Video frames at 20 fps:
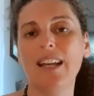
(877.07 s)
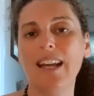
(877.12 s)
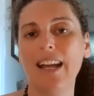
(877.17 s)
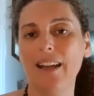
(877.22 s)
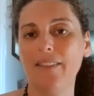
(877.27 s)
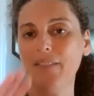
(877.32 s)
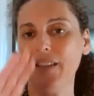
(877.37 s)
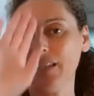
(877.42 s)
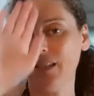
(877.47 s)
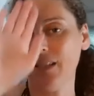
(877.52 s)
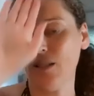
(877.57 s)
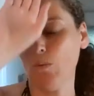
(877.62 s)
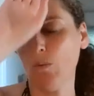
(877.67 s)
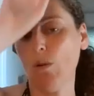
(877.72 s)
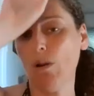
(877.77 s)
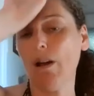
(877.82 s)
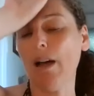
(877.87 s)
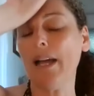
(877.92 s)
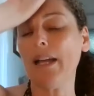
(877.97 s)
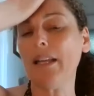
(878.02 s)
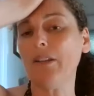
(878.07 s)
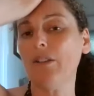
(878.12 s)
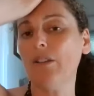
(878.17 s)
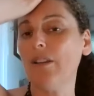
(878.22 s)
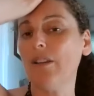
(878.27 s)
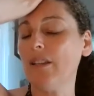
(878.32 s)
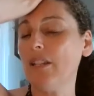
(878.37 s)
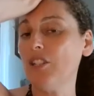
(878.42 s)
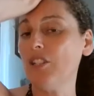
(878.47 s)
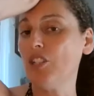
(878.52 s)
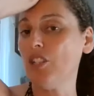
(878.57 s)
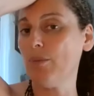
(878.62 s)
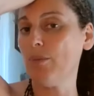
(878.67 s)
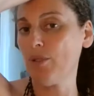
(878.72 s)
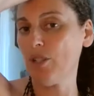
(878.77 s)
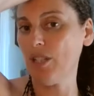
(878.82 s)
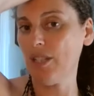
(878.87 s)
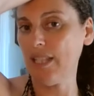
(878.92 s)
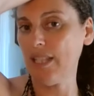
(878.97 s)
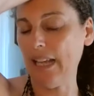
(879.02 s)
and that's why you know the
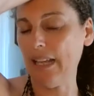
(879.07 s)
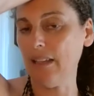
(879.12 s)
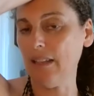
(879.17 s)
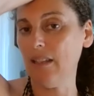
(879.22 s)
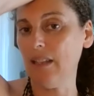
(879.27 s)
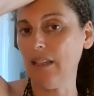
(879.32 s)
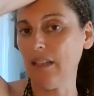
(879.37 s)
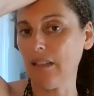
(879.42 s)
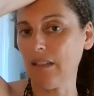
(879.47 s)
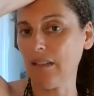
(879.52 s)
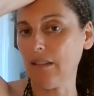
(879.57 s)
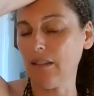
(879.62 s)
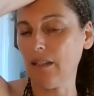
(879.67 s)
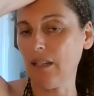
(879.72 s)
egyptians had the,